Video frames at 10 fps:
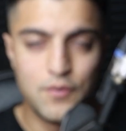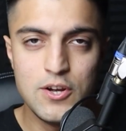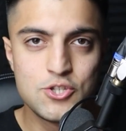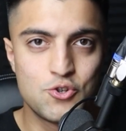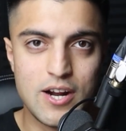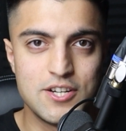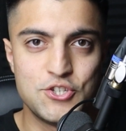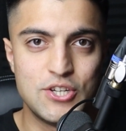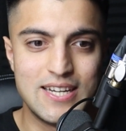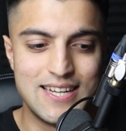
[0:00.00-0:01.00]
the first
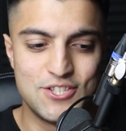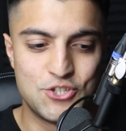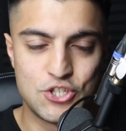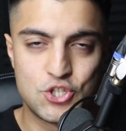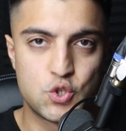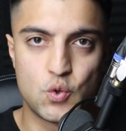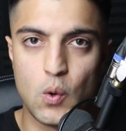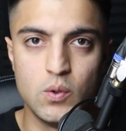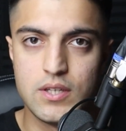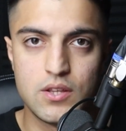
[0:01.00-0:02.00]
strategy is just
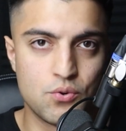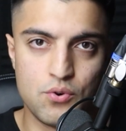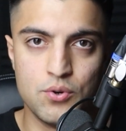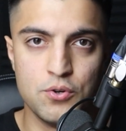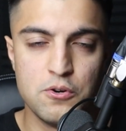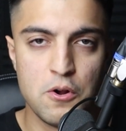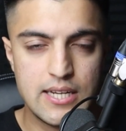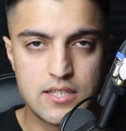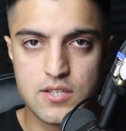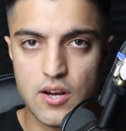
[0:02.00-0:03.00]
scrolling through
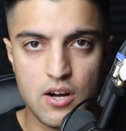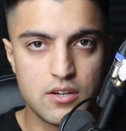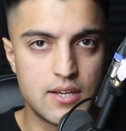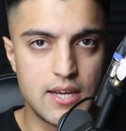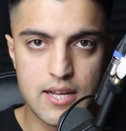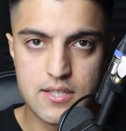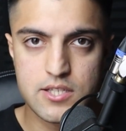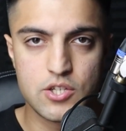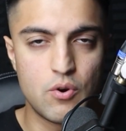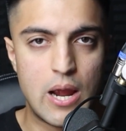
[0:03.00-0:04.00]
TikTok,
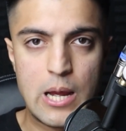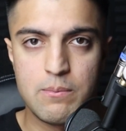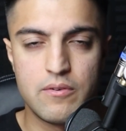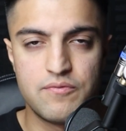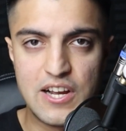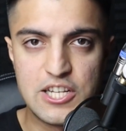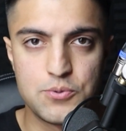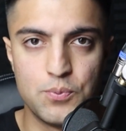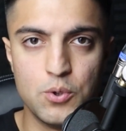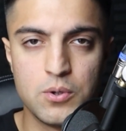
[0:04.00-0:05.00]
Instagram,
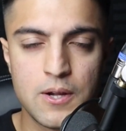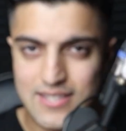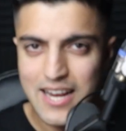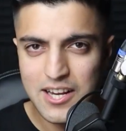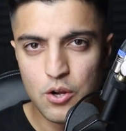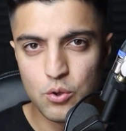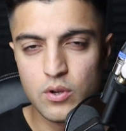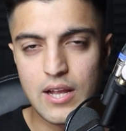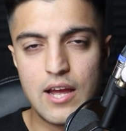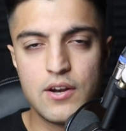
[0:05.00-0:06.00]
Facebook, and taking a
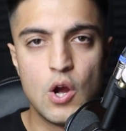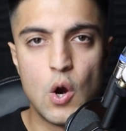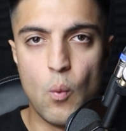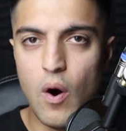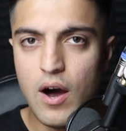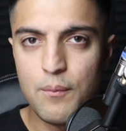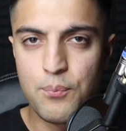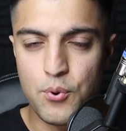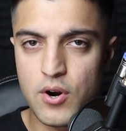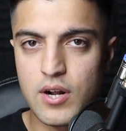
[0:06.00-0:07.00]
look at what
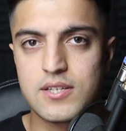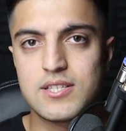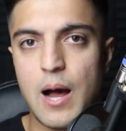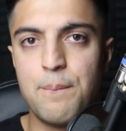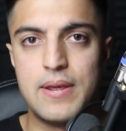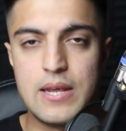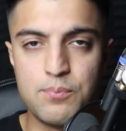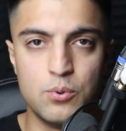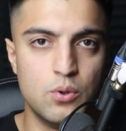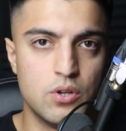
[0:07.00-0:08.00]
products are
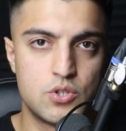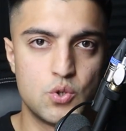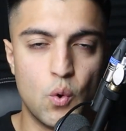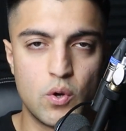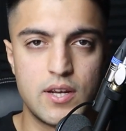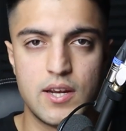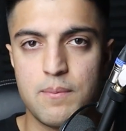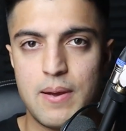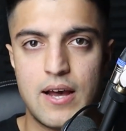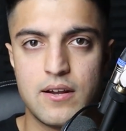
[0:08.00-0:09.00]
people talking
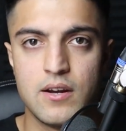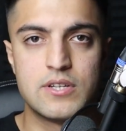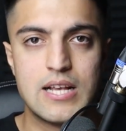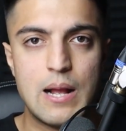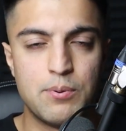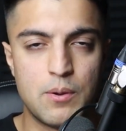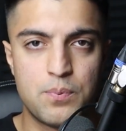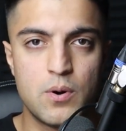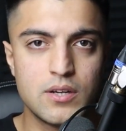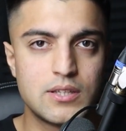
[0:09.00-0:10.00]
about. For example, a
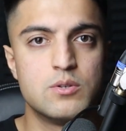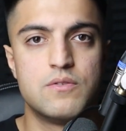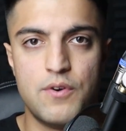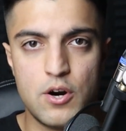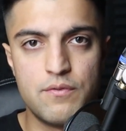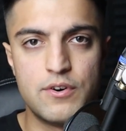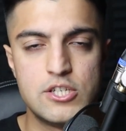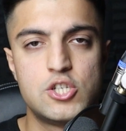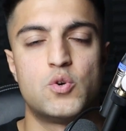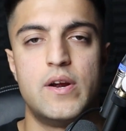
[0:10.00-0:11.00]
product that was very, very
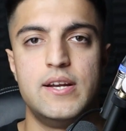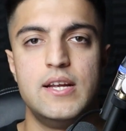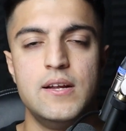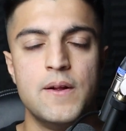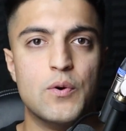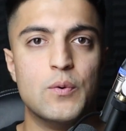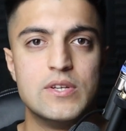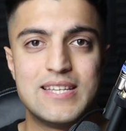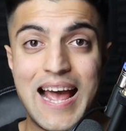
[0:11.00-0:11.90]
trendy was